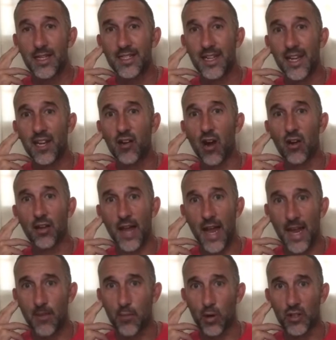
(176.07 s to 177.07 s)
to hear our
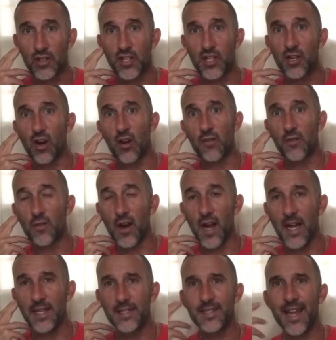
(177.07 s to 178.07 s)
neighbors, to hear our
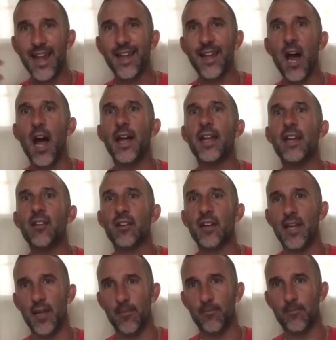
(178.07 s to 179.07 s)
friends, and not hear
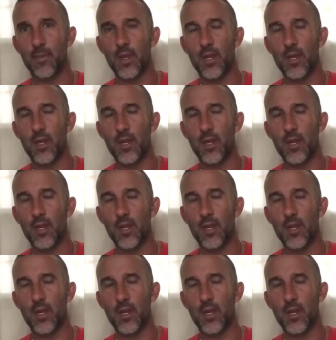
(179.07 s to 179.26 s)
Him.